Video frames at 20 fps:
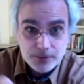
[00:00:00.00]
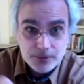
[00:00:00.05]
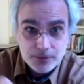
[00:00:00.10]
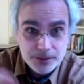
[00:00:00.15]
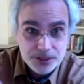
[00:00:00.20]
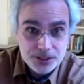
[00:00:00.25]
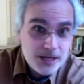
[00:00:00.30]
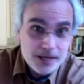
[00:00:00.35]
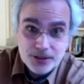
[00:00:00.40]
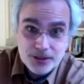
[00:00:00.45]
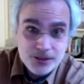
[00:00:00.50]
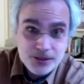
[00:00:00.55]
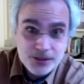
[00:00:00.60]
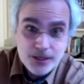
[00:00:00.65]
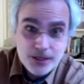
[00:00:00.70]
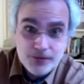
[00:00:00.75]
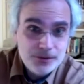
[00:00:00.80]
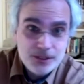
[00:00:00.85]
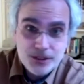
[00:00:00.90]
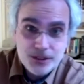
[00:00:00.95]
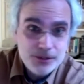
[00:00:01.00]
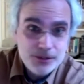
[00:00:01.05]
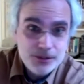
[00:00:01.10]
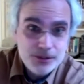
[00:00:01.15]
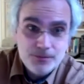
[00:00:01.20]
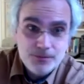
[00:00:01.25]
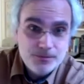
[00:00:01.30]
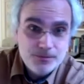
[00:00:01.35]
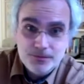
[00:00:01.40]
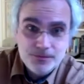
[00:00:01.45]
which is not good enough to
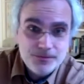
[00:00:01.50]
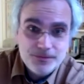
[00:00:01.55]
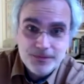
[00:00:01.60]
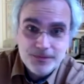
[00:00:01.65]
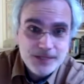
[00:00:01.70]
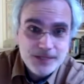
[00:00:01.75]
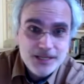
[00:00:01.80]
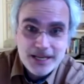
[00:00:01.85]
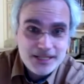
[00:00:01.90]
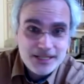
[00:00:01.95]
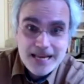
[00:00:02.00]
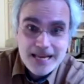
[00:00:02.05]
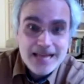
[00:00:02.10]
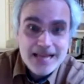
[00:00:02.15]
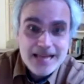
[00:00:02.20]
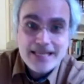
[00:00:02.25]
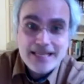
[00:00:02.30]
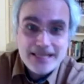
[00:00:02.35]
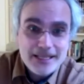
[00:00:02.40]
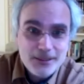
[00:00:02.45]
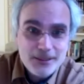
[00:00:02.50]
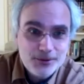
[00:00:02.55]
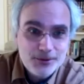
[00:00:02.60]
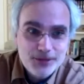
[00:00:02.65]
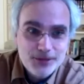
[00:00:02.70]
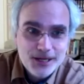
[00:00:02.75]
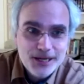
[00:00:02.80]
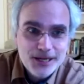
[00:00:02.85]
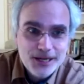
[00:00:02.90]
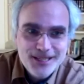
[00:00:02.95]
index to anything,
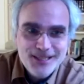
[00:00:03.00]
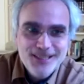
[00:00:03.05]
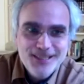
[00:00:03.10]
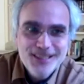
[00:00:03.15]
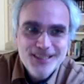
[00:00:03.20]
right?